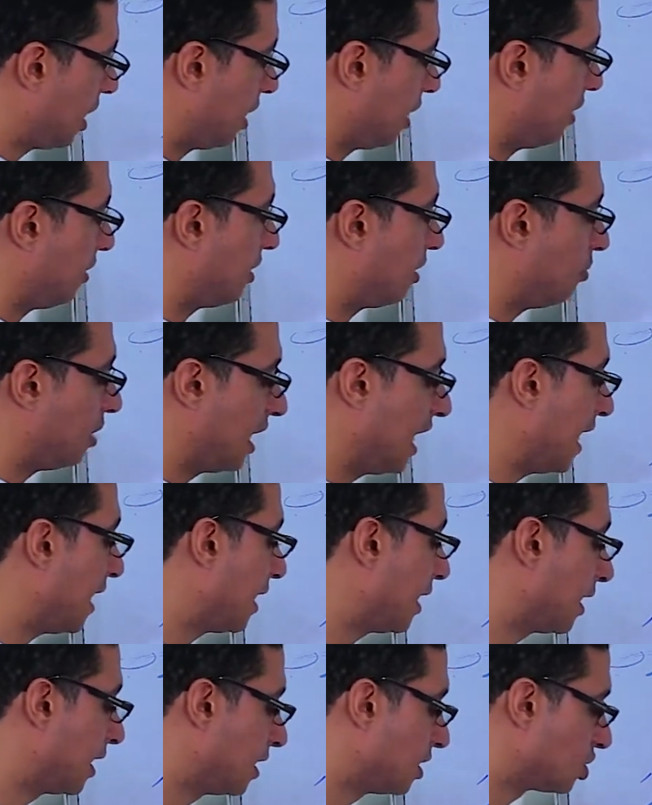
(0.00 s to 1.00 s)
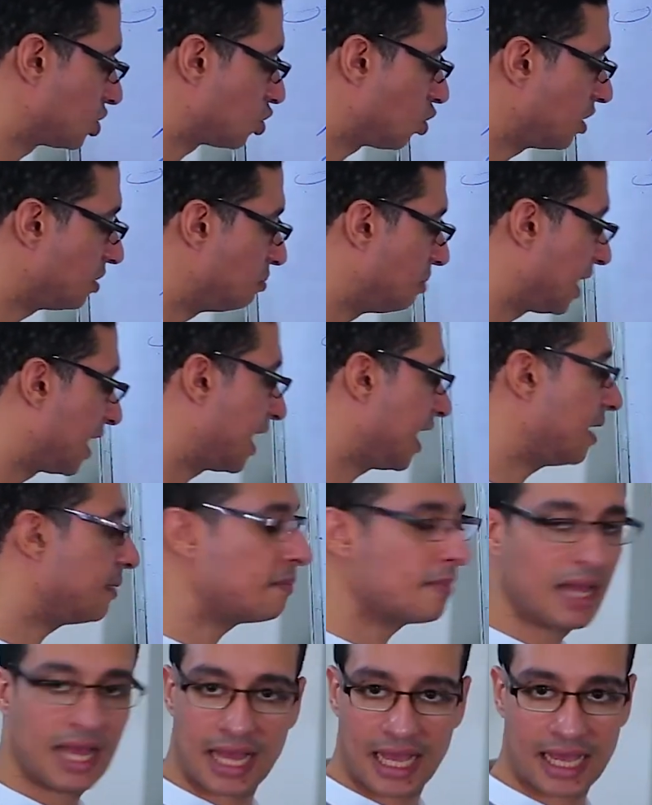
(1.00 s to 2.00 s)
in the beginning, so it
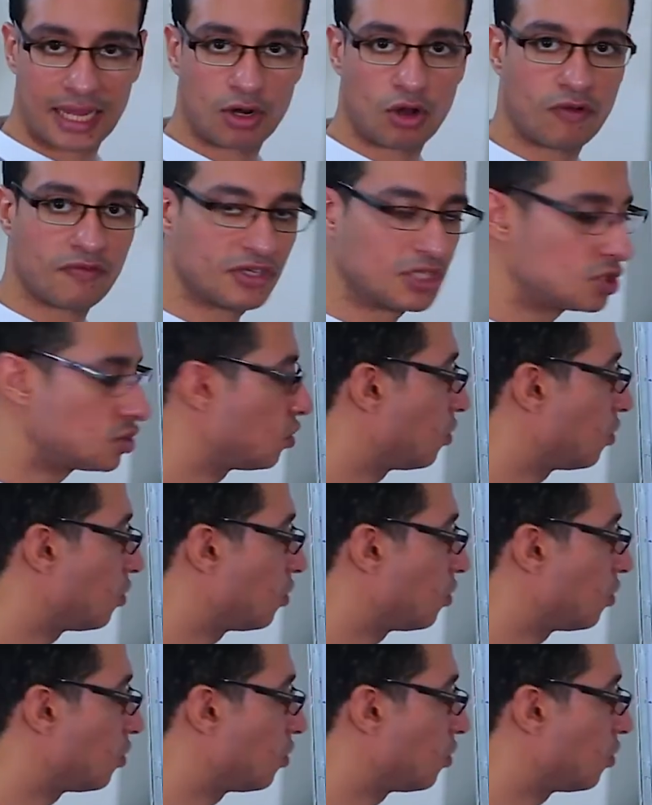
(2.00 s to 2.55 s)
became an office.